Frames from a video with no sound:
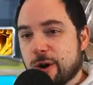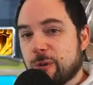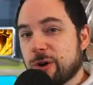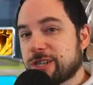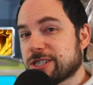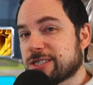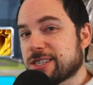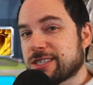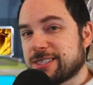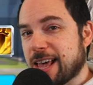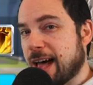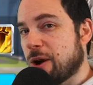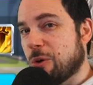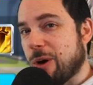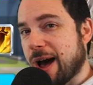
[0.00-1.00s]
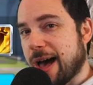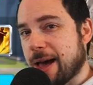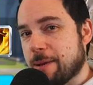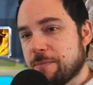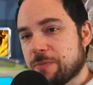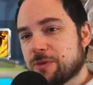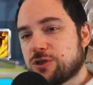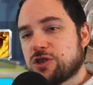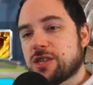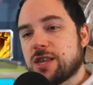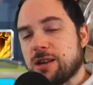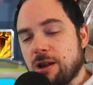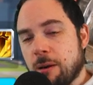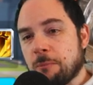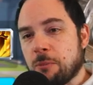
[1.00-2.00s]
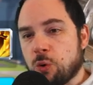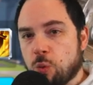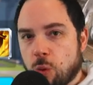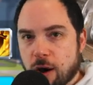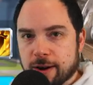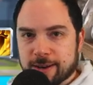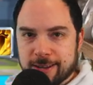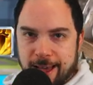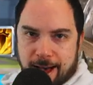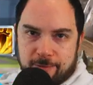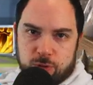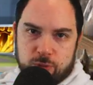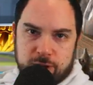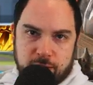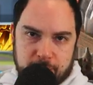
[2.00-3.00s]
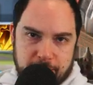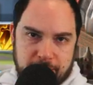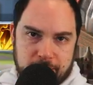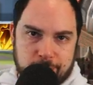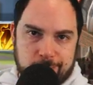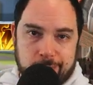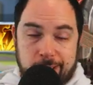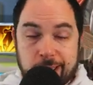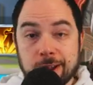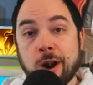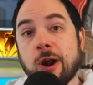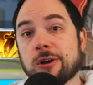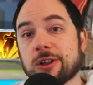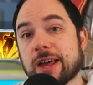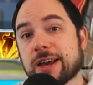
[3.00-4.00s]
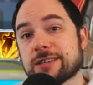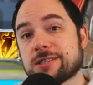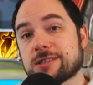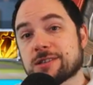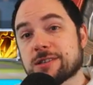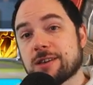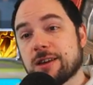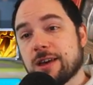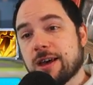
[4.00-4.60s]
which is a segue to the number one cavalry commander in our list,